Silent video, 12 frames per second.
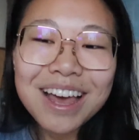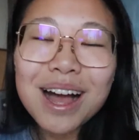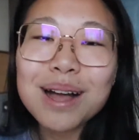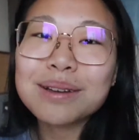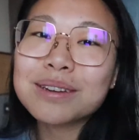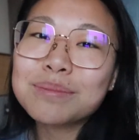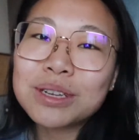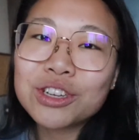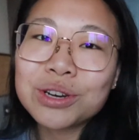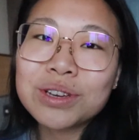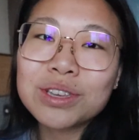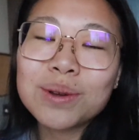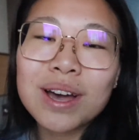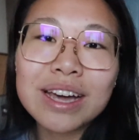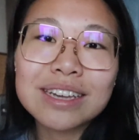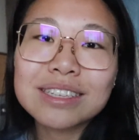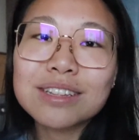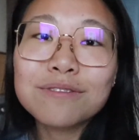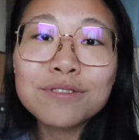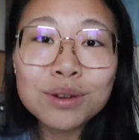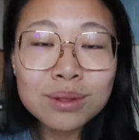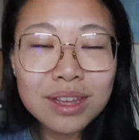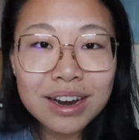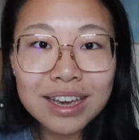I'm going to be showing you guys the
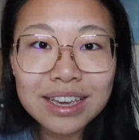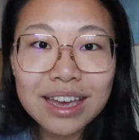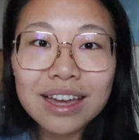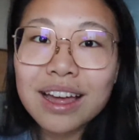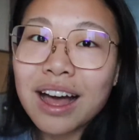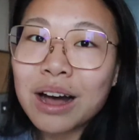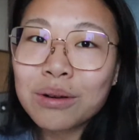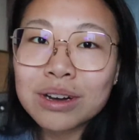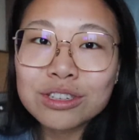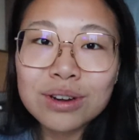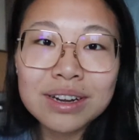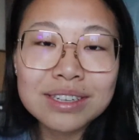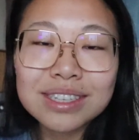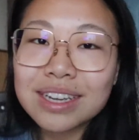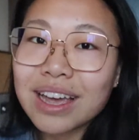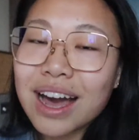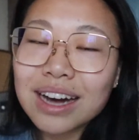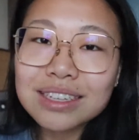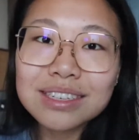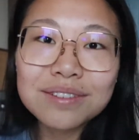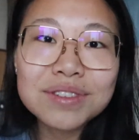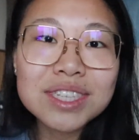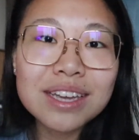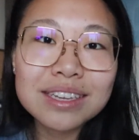food that I get, how I try to stay active,
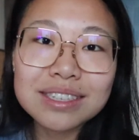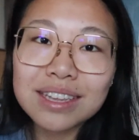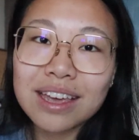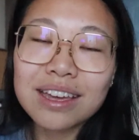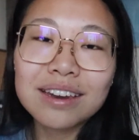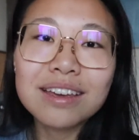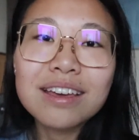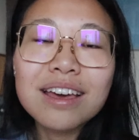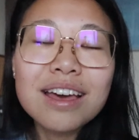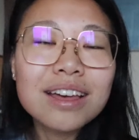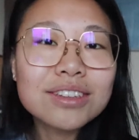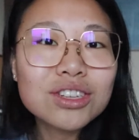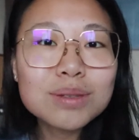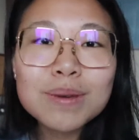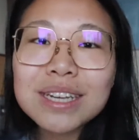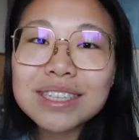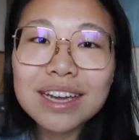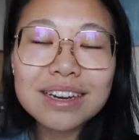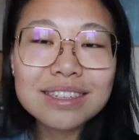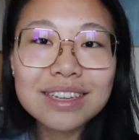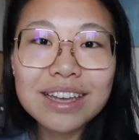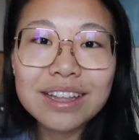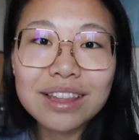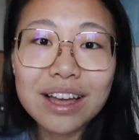stay sane, just my
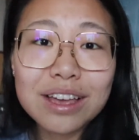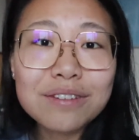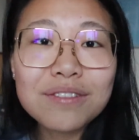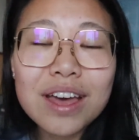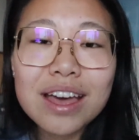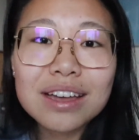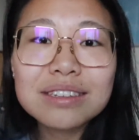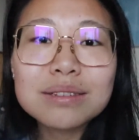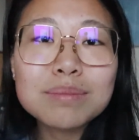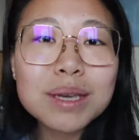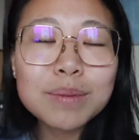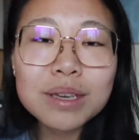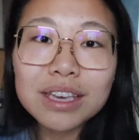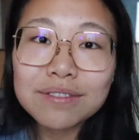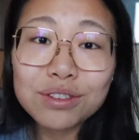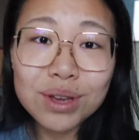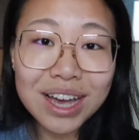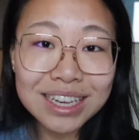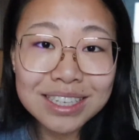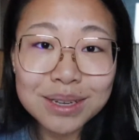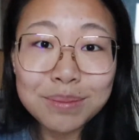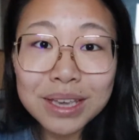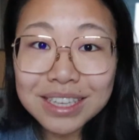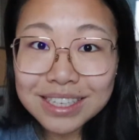day-to-day life, and maybe give you guys
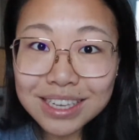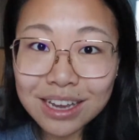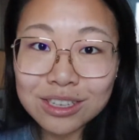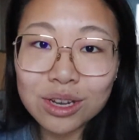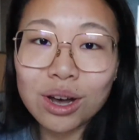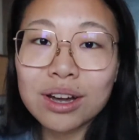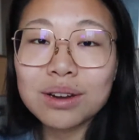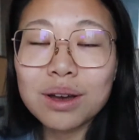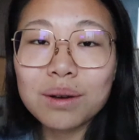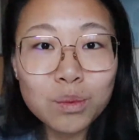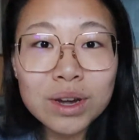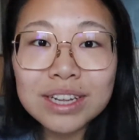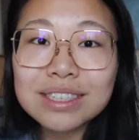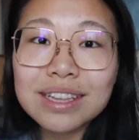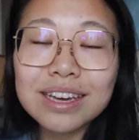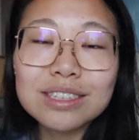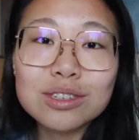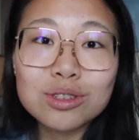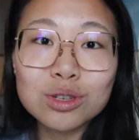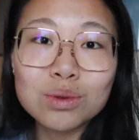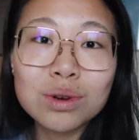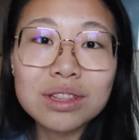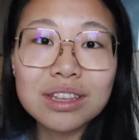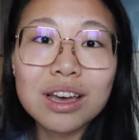some insights on what it's like to
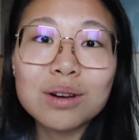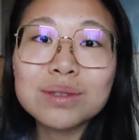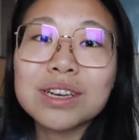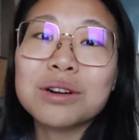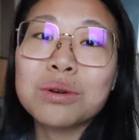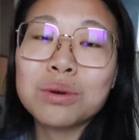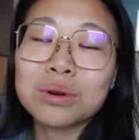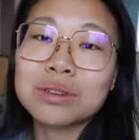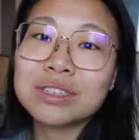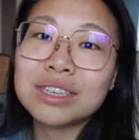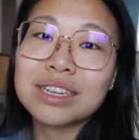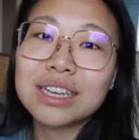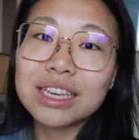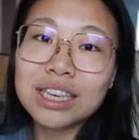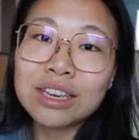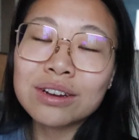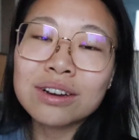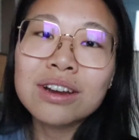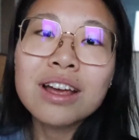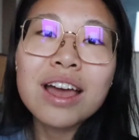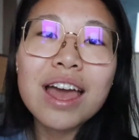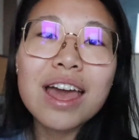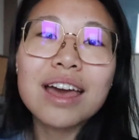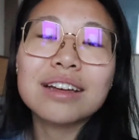do the hotel quarantine here
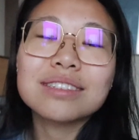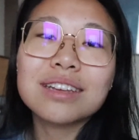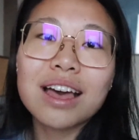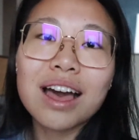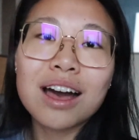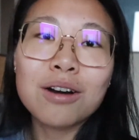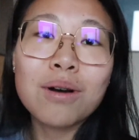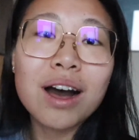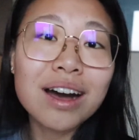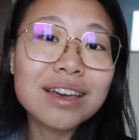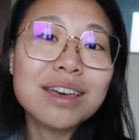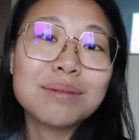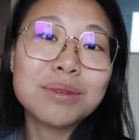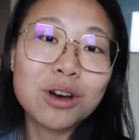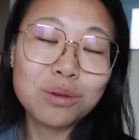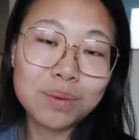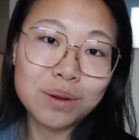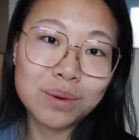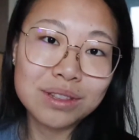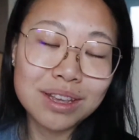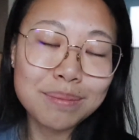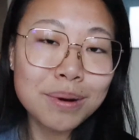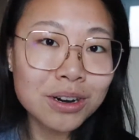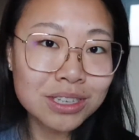and how I am coping with
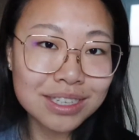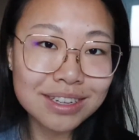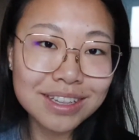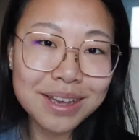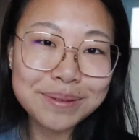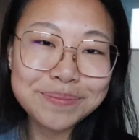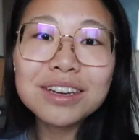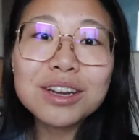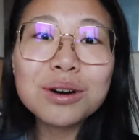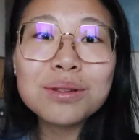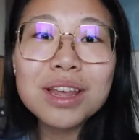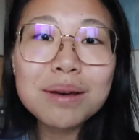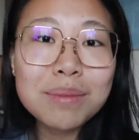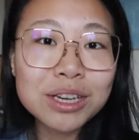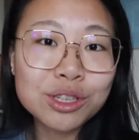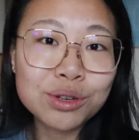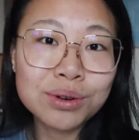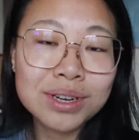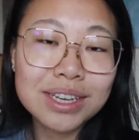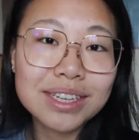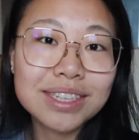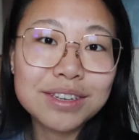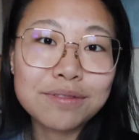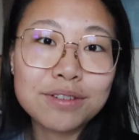it personally. I know that my story
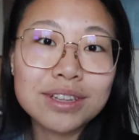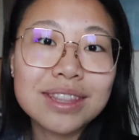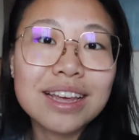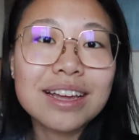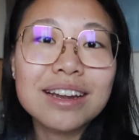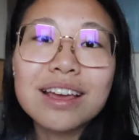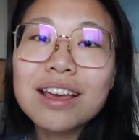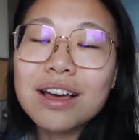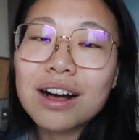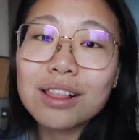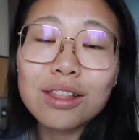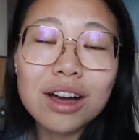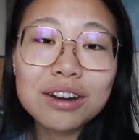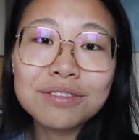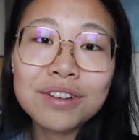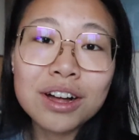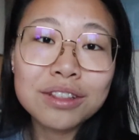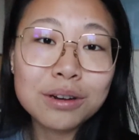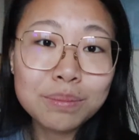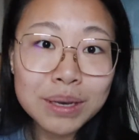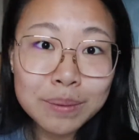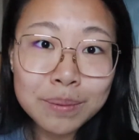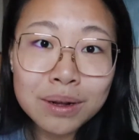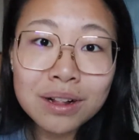is different than a lot of other
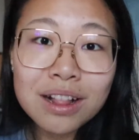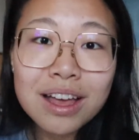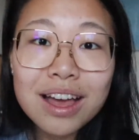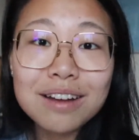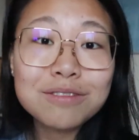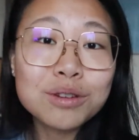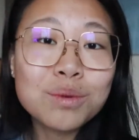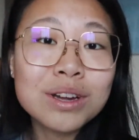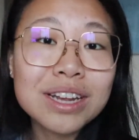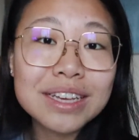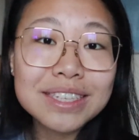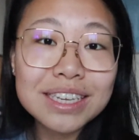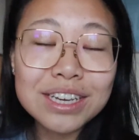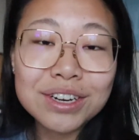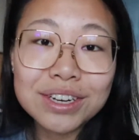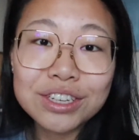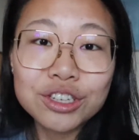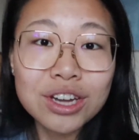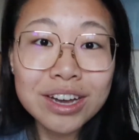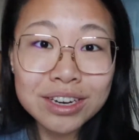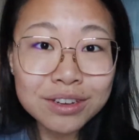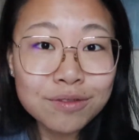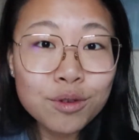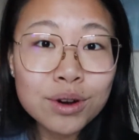people. Everyone is here in
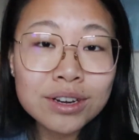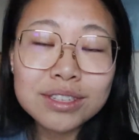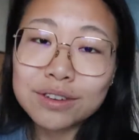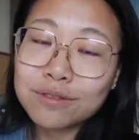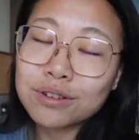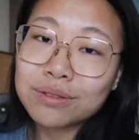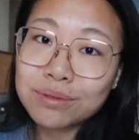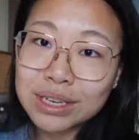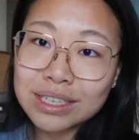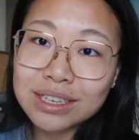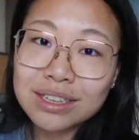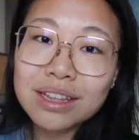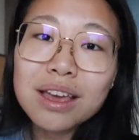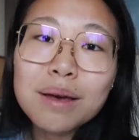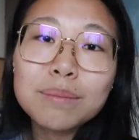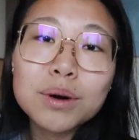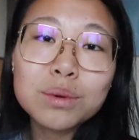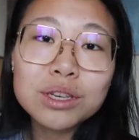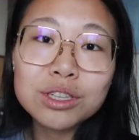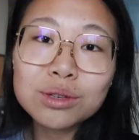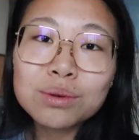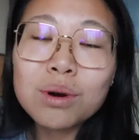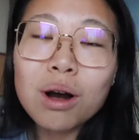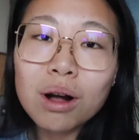China for a different reason, but we
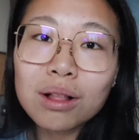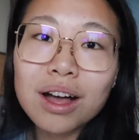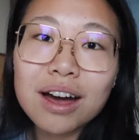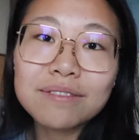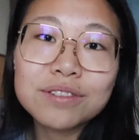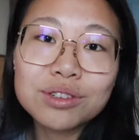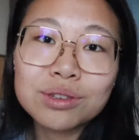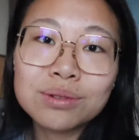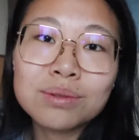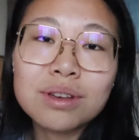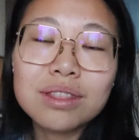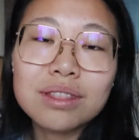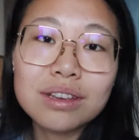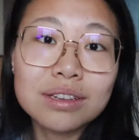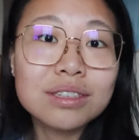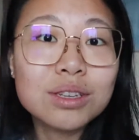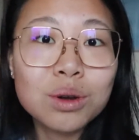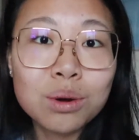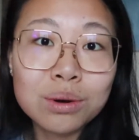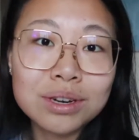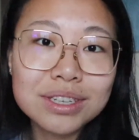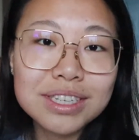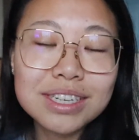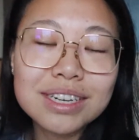do all have to do this
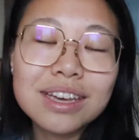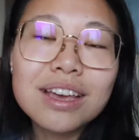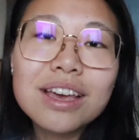quarantine.